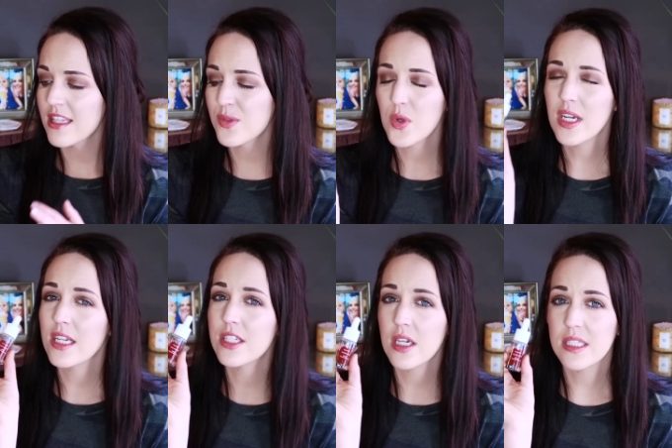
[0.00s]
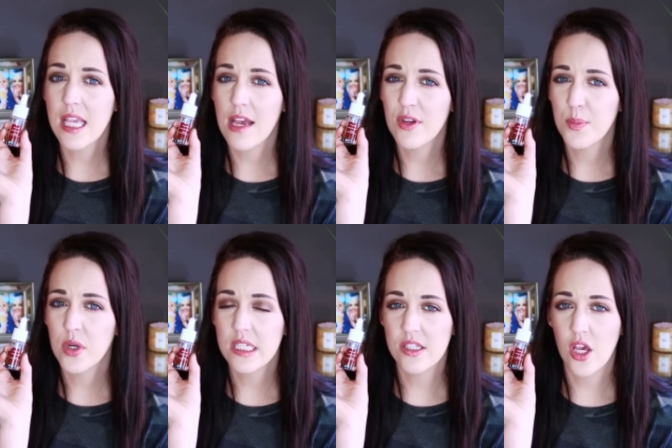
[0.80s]
this one does have a
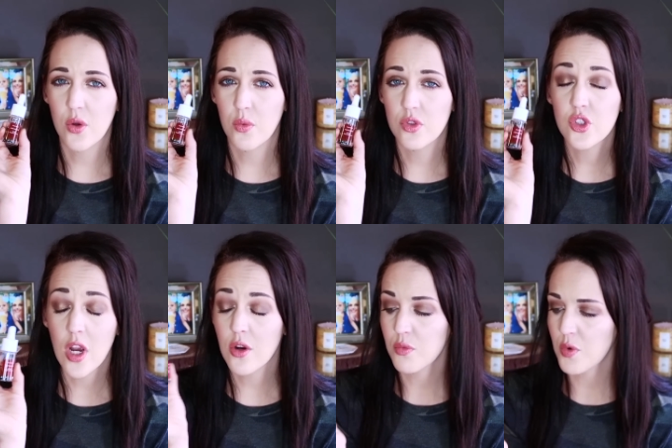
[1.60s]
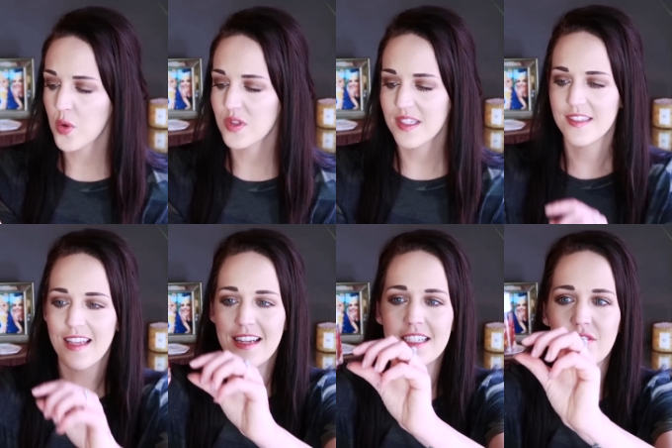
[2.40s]
pretty strong, strong rose scent.